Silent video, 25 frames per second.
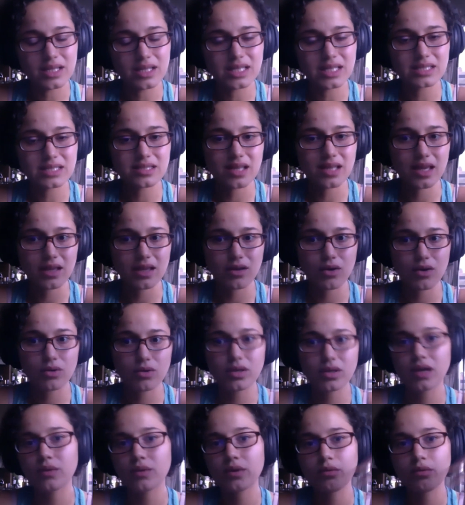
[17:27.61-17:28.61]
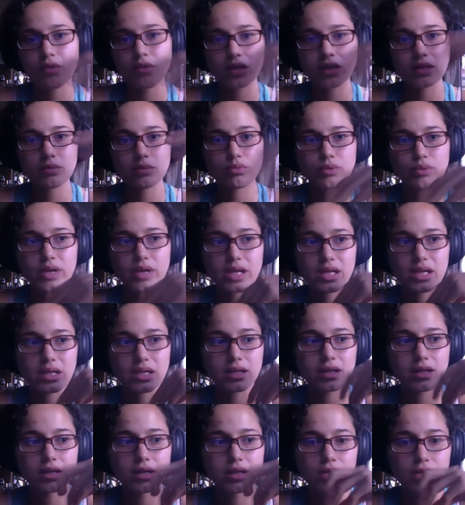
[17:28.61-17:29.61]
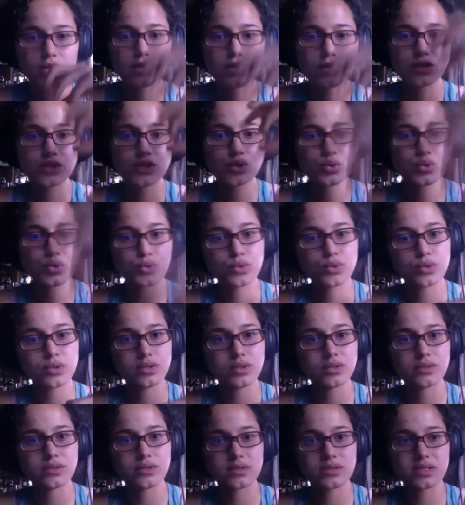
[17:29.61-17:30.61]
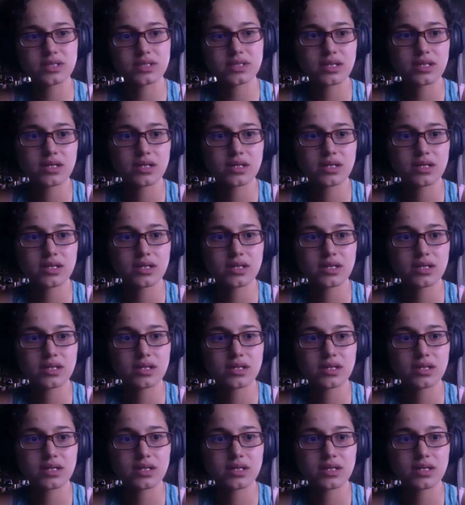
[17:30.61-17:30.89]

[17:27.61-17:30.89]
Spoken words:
It's like, okay, we want to bring tools